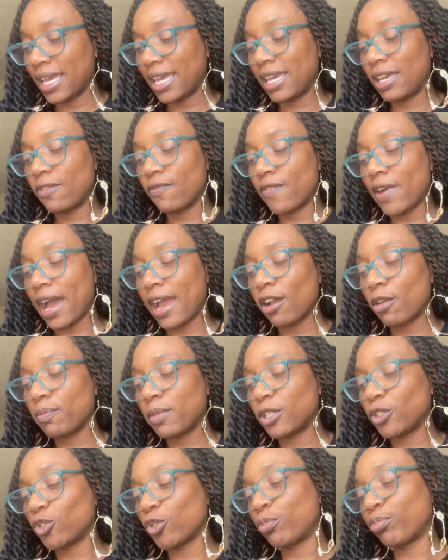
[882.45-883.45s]

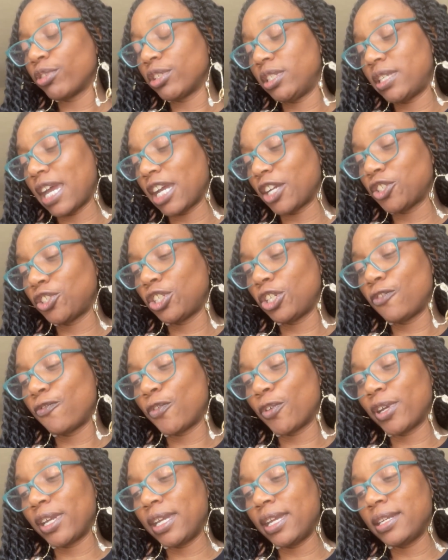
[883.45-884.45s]
environmental protection
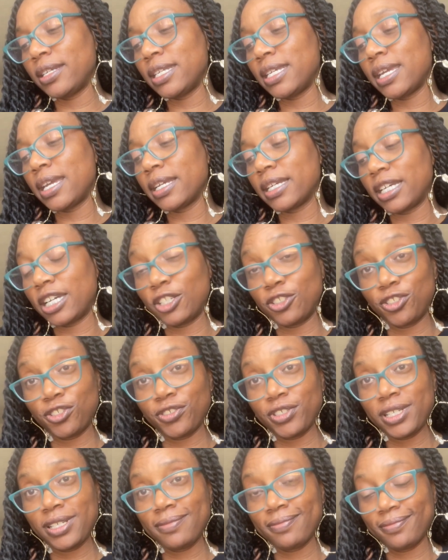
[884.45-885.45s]
for Indian
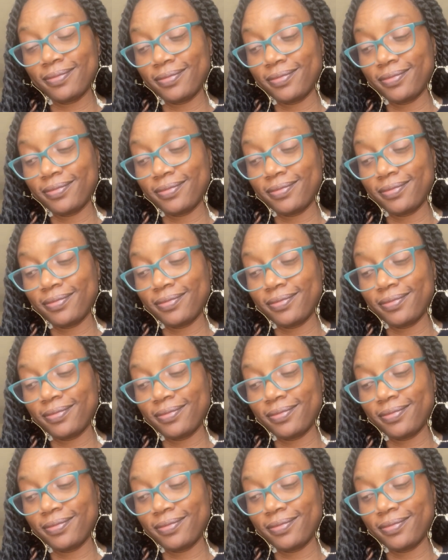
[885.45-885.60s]
country,